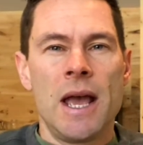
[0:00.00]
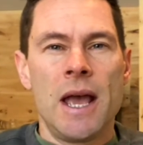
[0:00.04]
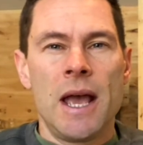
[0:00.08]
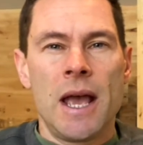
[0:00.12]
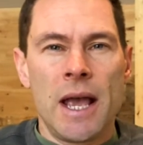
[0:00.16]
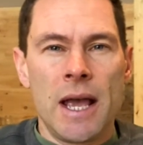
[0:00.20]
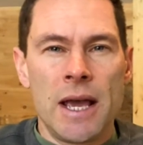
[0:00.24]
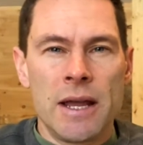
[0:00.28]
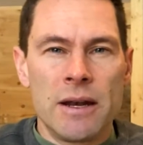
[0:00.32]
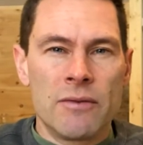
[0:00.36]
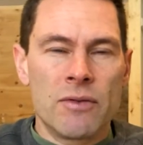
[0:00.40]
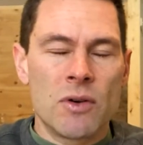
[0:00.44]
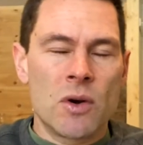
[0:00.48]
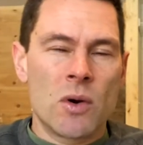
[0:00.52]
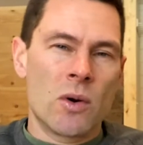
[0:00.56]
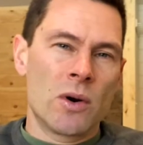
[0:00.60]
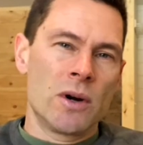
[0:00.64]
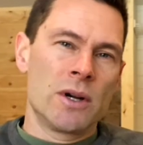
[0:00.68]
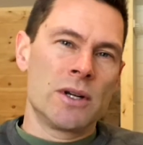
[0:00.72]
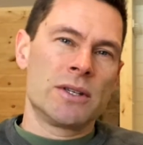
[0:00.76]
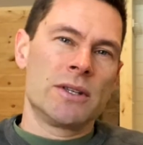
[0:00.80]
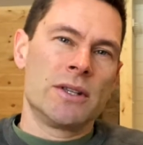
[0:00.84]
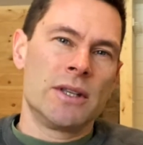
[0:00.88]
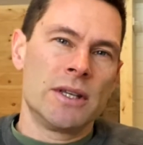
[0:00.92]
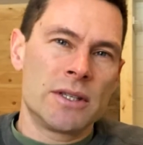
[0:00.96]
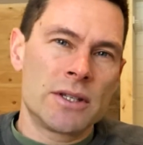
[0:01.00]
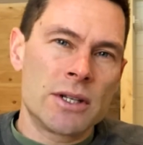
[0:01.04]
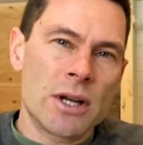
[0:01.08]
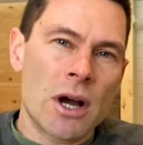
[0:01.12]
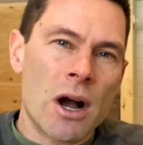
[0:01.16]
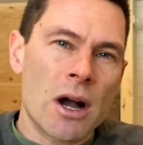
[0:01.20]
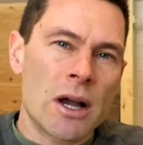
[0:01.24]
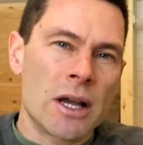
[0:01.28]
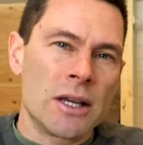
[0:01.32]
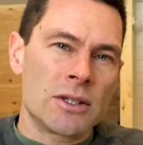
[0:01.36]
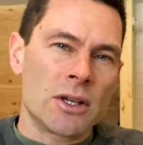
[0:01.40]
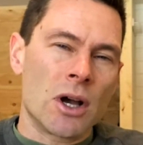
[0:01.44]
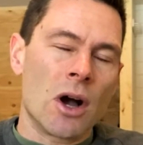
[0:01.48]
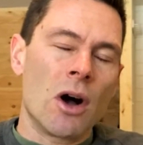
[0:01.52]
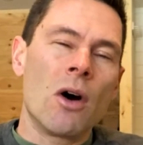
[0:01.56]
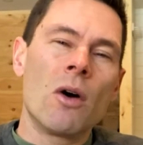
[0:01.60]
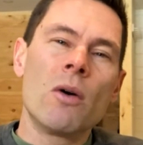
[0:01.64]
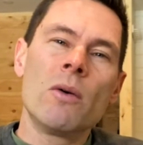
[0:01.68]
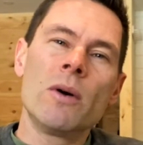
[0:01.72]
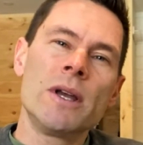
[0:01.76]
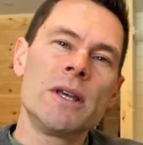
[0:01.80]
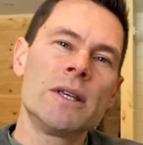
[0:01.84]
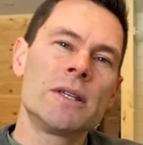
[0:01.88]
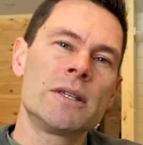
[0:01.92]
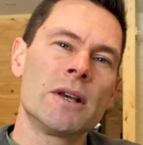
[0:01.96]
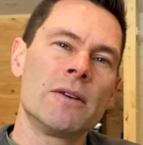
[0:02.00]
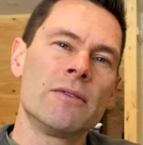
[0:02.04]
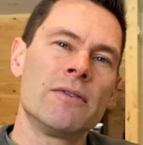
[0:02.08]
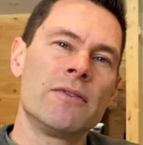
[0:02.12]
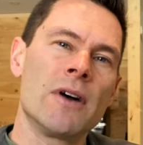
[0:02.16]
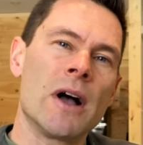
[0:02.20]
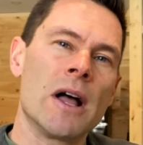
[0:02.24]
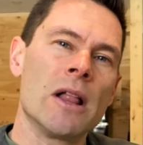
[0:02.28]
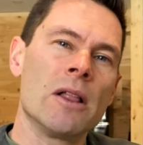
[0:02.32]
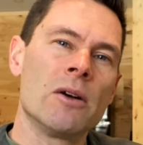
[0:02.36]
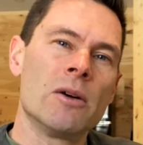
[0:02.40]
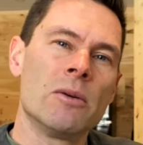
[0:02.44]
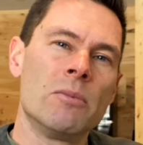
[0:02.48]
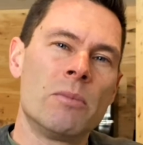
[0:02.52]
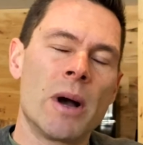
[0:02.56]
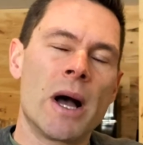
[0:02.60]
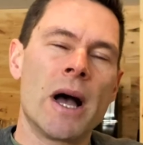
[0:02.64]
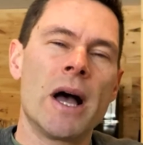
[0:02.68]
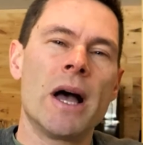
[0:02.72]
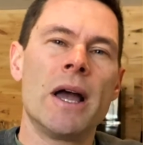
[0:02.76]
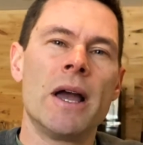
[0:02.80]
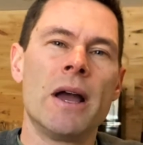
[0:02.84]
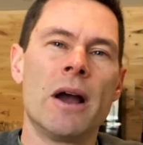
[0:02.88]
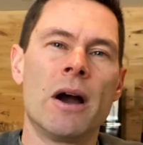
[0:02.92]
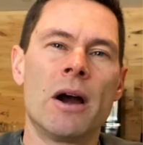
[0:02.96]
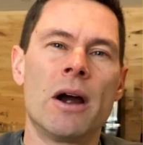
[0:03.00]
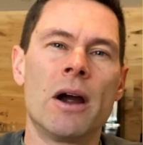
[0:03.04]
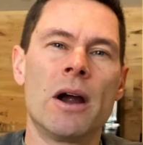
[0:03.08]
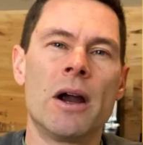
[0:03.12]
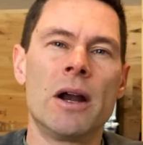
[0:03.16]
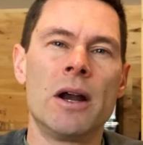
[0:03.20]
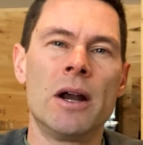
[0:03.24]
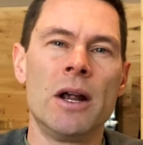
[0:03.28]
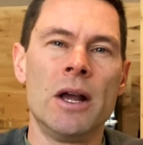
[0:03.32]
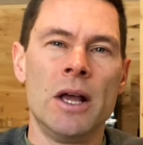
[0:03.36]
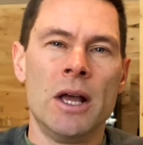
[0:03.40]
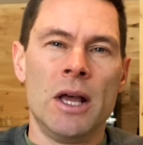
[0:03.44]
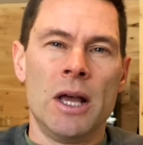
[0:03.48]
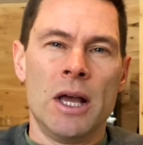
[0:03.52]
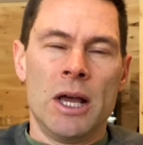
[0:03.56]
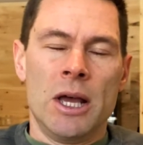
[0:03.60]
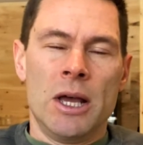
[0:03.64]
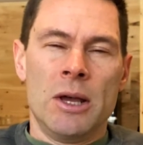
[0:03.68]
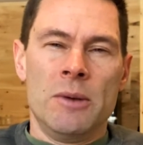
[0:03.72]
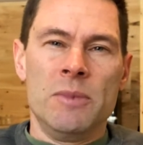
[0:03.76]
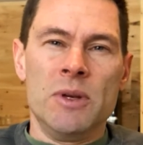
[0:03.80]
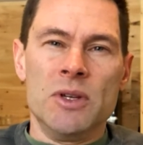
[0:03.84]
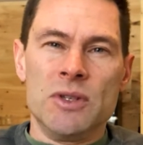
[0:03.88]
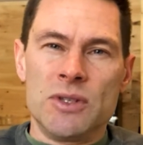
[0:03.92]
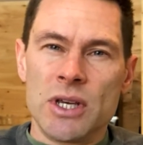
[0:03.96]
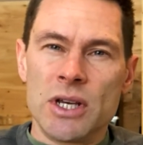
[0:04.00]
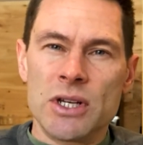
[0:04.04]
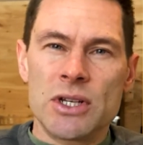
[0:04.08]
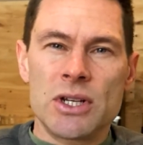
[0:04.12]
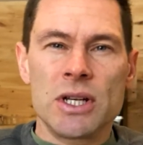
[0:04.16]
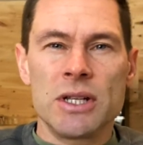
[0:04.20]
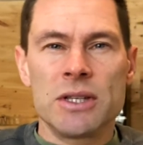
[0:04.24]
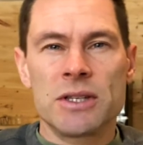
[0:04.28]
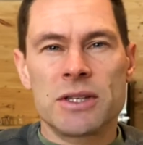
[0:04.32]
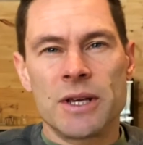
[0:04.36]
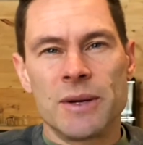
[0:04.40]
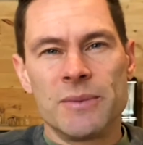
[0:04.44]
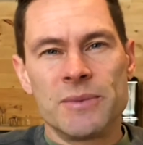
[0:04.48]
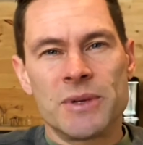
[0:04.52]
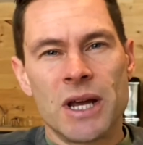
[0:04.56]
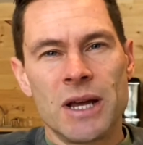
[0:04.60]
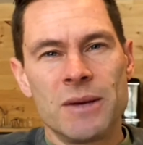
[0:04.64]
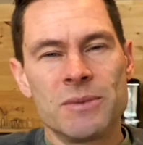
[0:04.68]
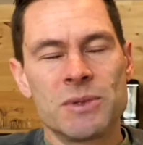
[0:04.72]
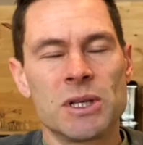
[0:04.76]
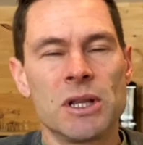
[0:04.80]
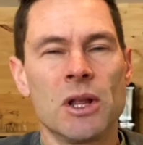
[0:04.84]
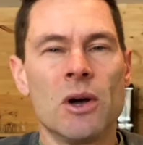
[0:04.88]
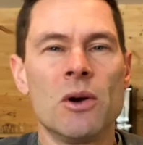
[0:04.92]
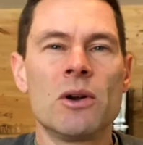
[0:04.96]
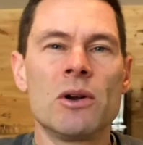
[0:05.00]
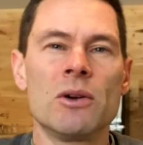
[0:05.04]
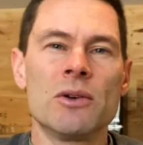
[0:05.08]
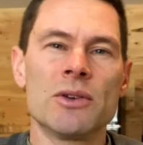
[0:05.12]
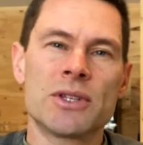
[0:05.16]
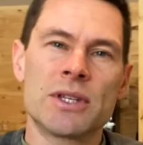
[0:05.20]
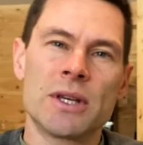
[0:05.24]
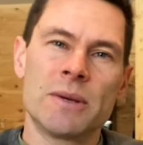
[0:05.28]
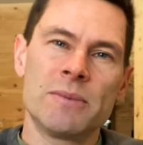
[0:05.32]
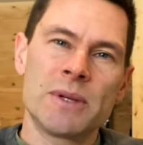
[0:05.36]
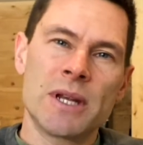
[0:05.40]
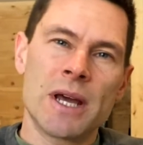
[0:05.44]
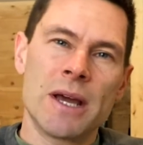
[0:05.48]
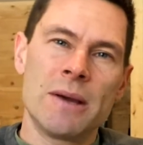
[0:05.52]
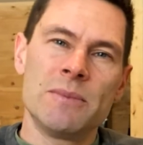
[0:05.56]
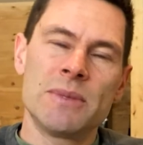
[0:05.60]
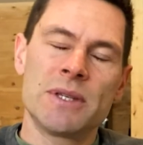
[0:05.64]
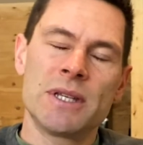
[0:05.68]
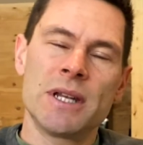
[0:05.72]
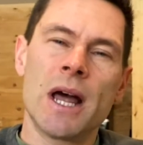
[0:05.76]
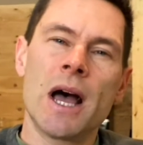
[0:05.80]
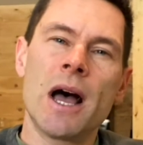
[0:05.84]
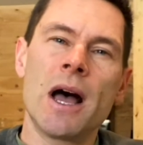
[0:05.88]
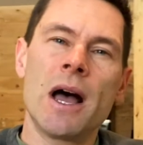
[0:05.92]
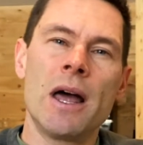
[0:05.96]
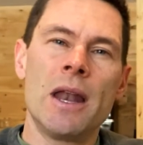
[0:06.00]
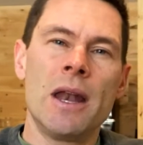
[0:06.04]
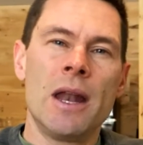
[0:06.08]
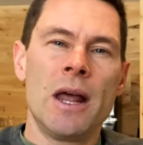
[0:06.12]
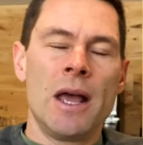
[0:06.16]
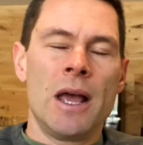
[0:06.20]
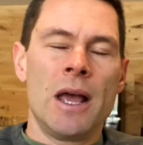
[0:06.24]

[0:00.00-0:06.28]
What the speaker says: And of course, this talk is always followed by our musicians, sometimes local, sometimes not.